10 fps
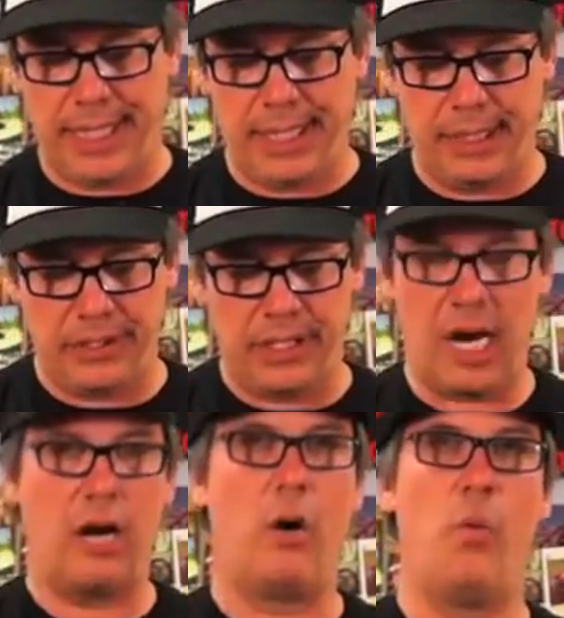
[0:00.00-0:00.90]
is
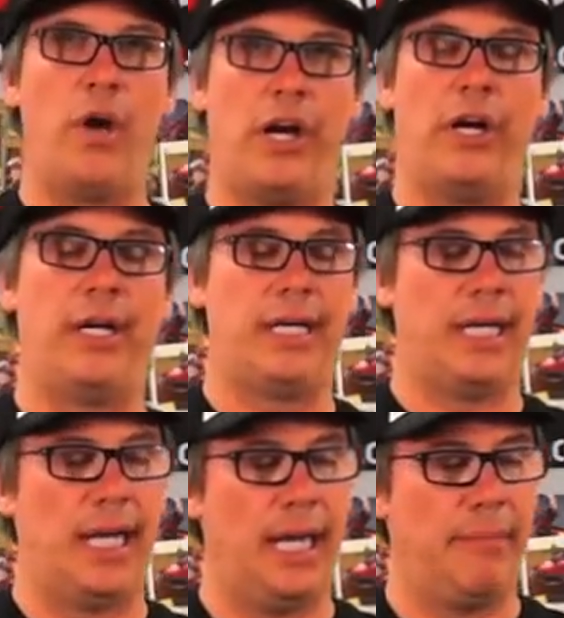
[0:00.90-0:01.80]
there a winner?
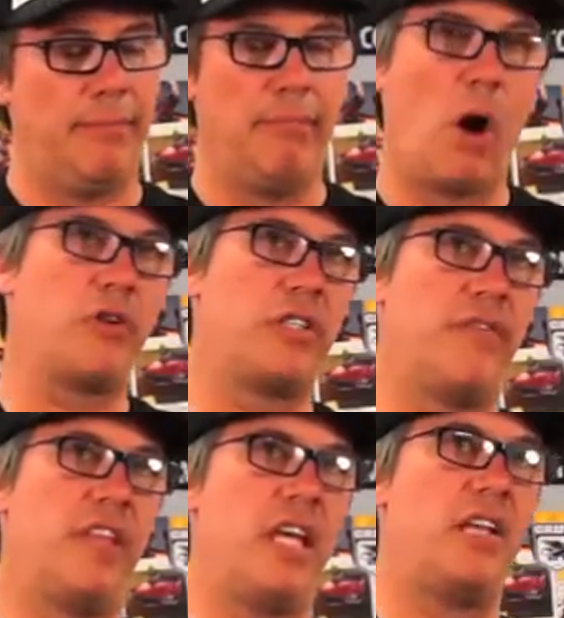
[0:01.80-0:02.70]
Most
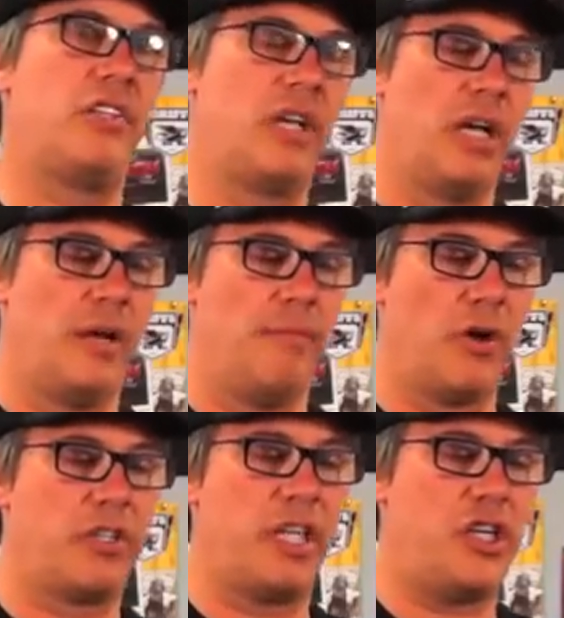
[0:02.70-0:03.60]
of these
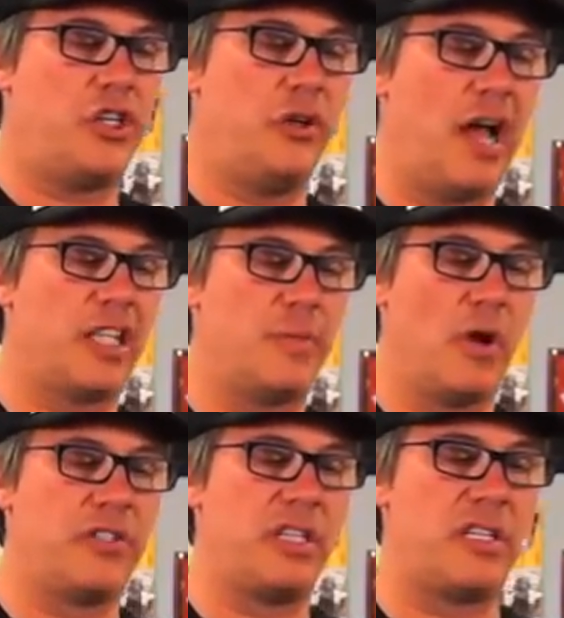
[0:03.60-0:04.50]
shootouts,
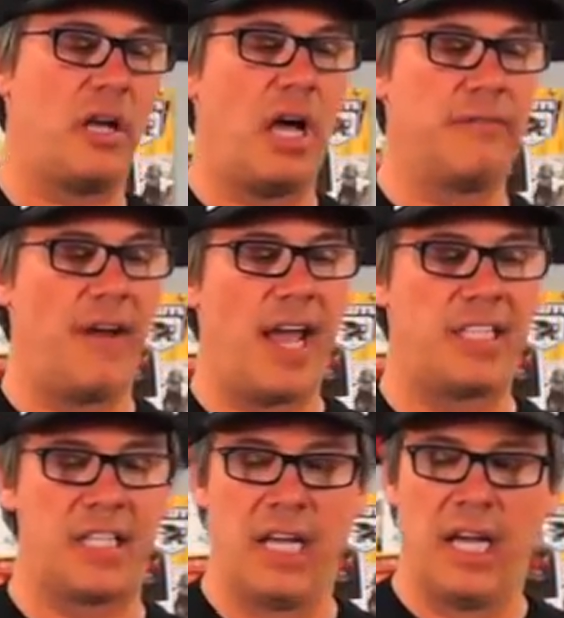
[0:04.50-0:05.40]
most of these
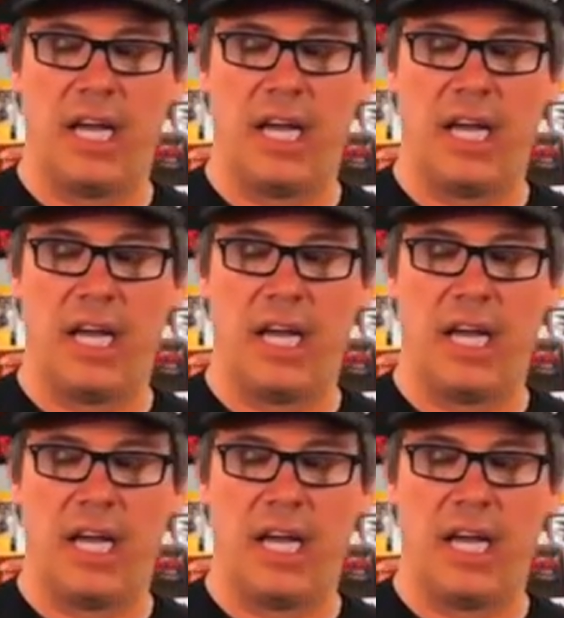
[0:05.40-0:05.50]
dogfights,